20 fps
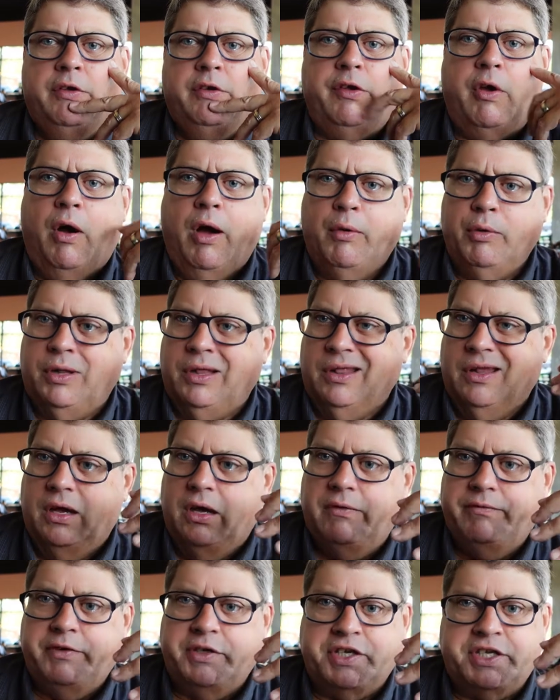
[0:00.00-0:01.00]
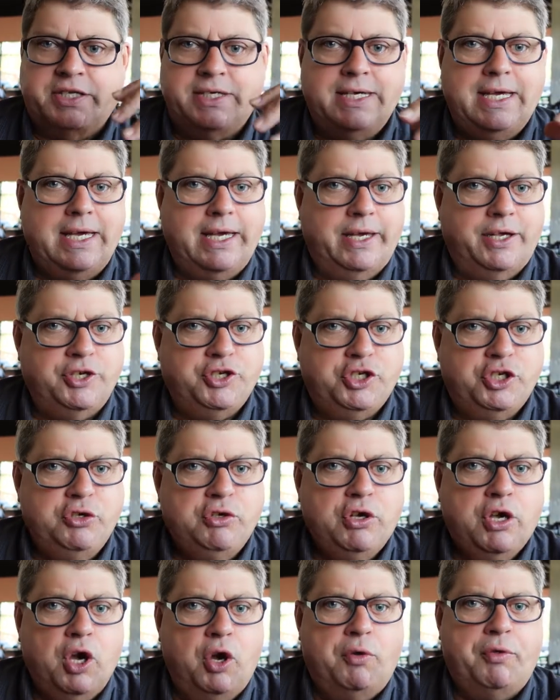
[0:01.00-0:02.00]
So I would love to see, as you
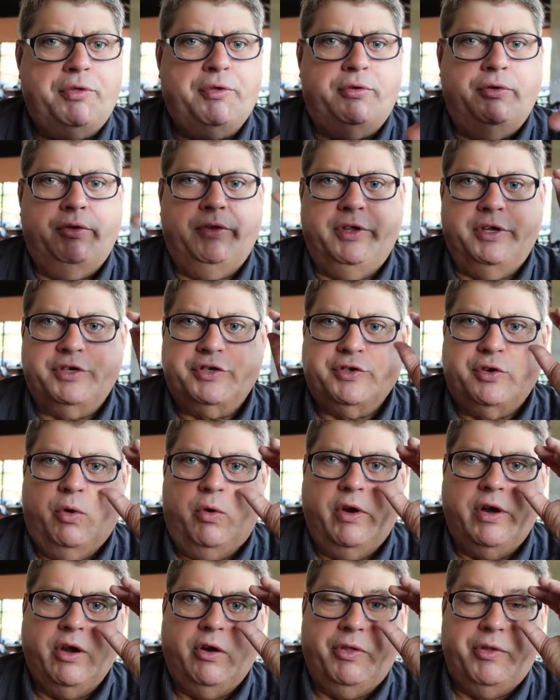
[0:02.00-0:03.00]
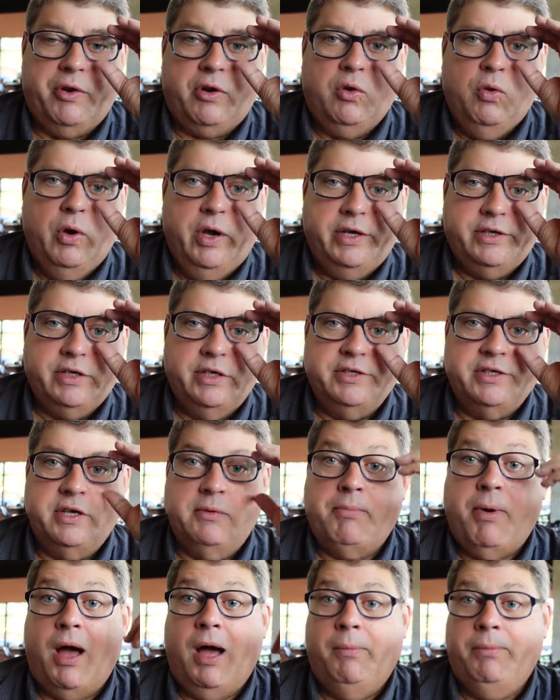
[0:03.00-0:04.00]
go through this story, are there questions
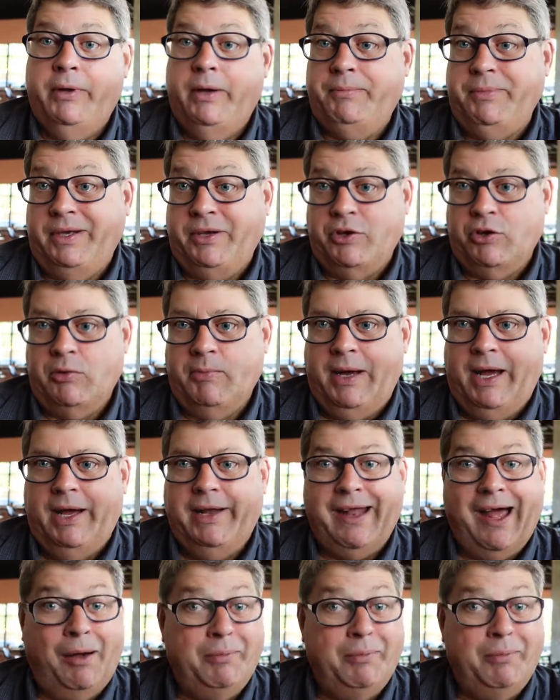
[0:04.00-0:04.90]
that pop up in your mind?